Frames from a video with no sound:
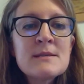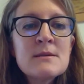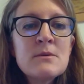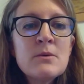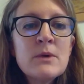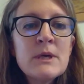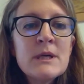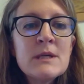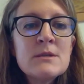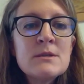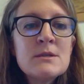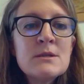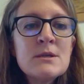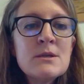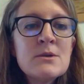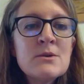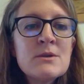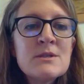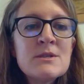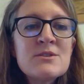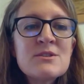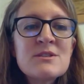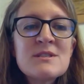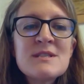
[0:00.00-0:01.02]
that we can do
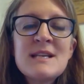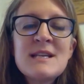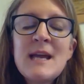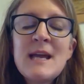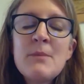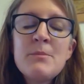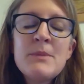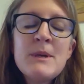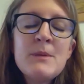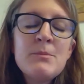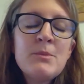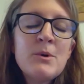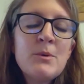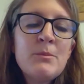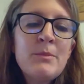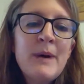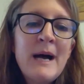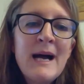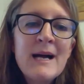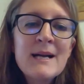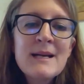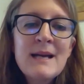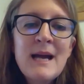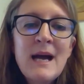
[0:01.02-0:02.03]
is just get people
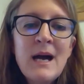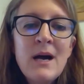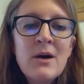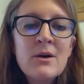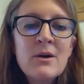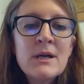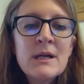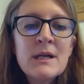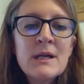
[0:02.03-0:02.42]
back out